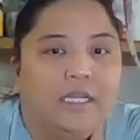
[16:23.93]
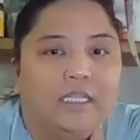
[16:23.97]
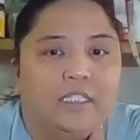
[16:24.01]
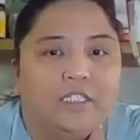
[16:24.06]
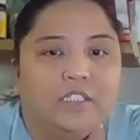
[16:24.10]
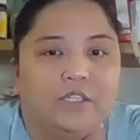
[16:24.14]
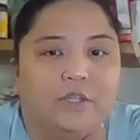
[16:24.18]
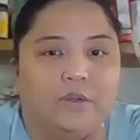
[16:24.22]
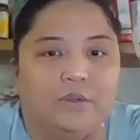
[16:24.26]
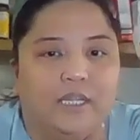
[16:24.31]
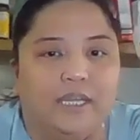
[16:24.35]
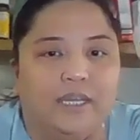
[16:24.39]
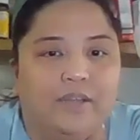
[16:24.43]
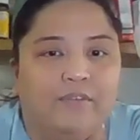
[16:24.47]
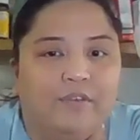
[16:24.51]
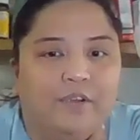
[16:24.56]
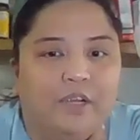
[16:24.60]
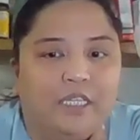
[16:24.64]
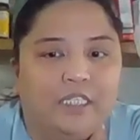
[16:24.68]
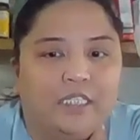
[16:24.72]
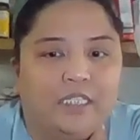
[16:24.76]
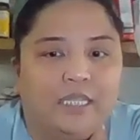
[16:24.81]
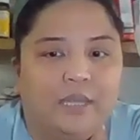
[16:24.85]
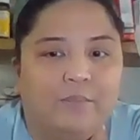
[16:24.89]
So, like
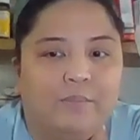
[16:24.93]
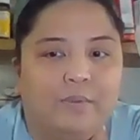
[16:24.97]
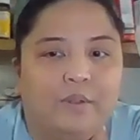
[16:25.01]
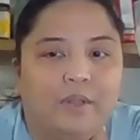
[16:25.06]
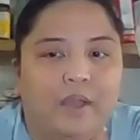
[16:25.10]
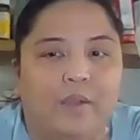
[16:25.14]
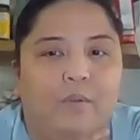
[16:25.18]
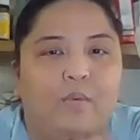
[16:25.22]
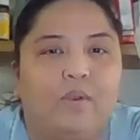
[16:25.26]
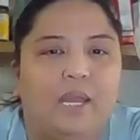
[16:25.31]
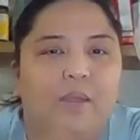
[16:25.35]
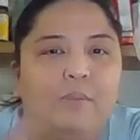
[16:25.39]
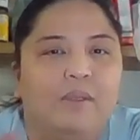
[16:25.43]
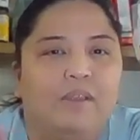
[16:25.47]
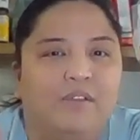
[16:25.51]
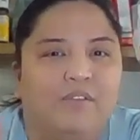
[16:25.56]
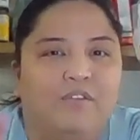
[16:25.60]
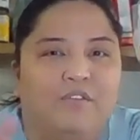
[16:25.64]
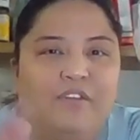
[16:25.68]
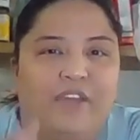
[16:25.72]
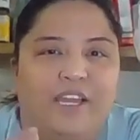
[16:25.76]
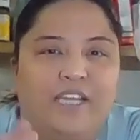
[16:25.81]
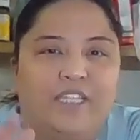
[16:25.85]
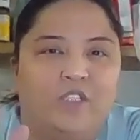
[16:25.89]
for example, and when I
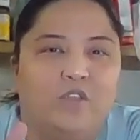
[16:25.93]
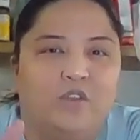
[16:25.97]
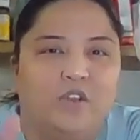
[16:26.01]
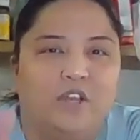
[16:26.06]
mean fix,